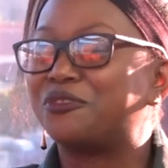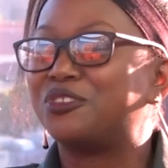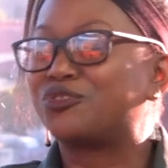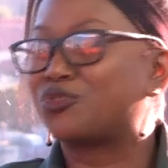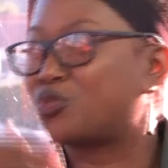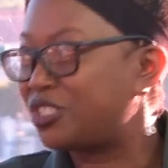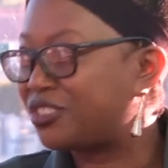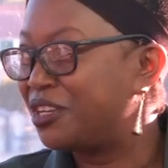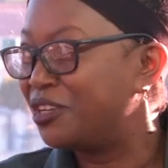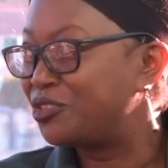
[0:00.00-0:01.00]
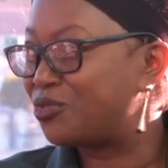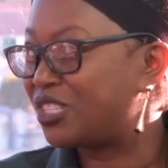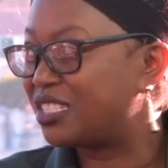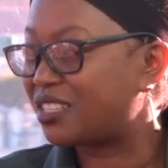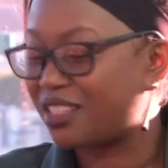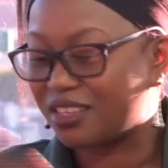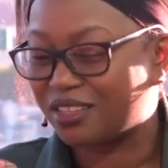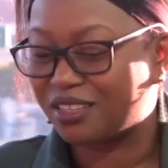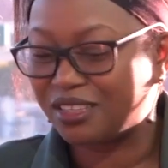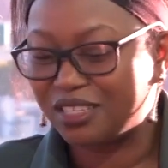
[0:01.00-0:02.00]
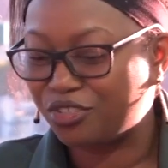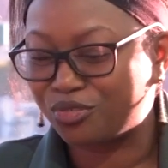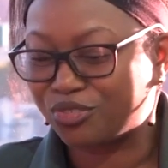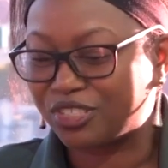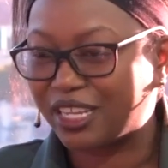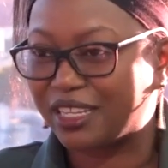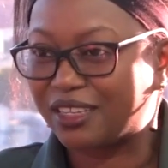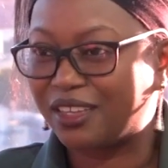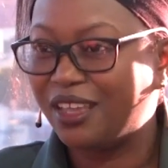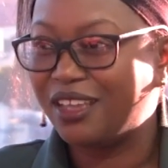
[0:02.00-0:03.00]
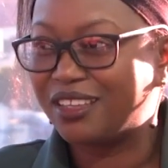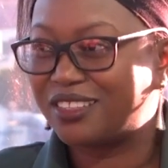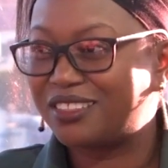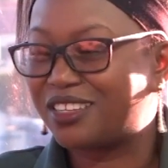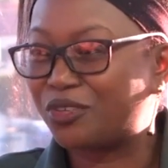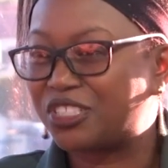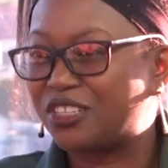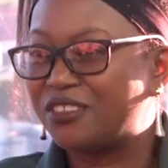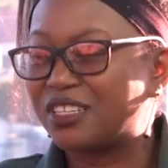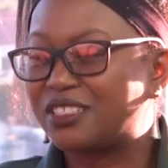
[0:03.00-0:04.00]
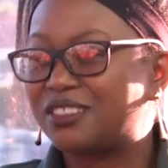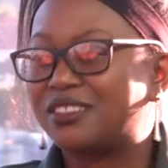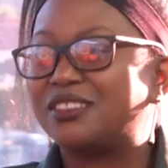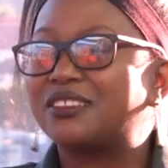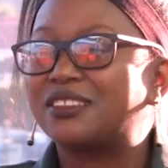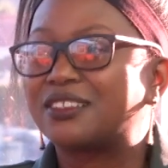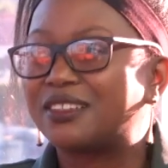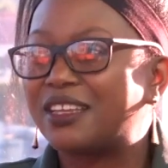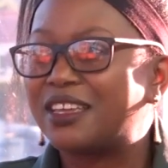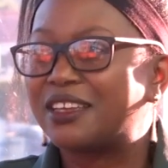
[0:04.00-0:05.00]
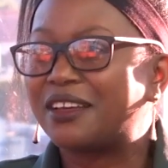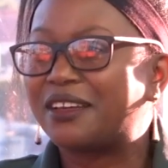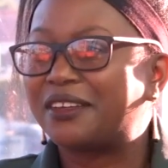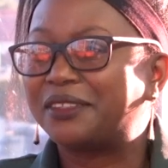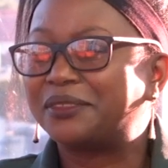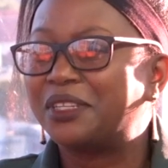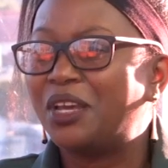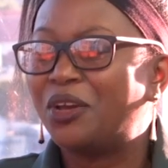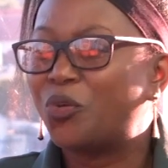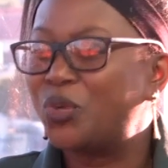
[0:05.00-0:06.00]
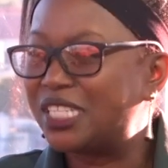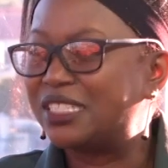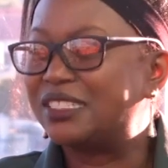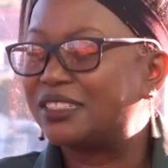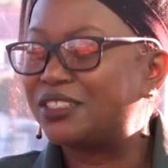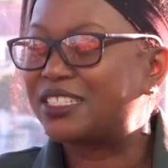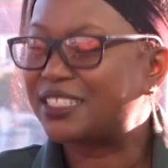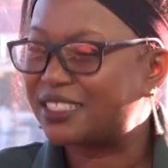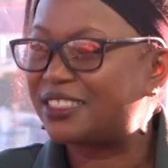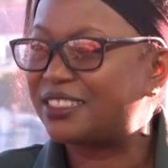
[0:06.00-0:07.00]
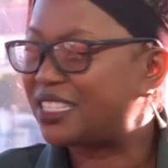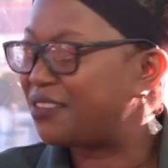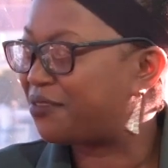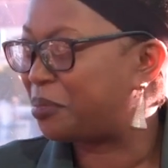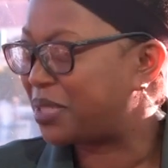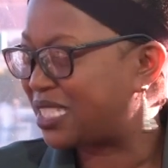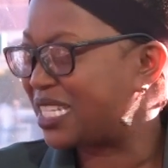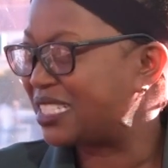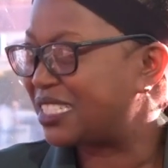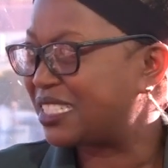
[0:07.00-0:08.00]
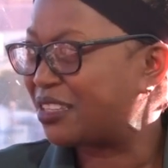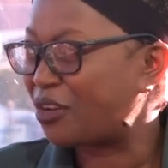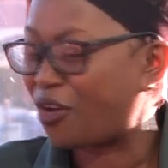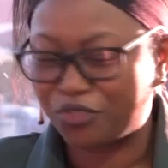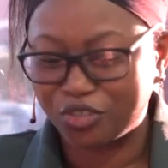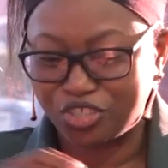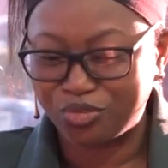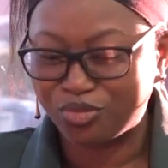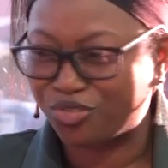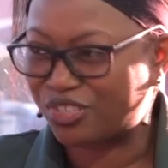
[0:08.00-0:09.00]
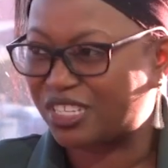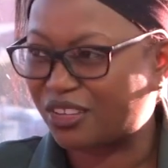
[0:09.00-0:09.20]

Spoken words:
resort to these other issues. Like yesterday, I was hearing a statistic saying weed, 67% of the children of